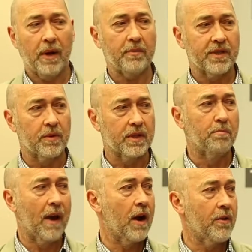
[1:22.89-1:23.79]
perhaps there was a
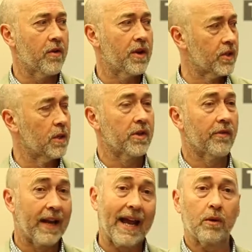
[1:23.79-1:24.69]
barrier in terms of
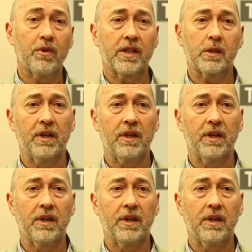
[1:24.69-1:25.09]
the language that's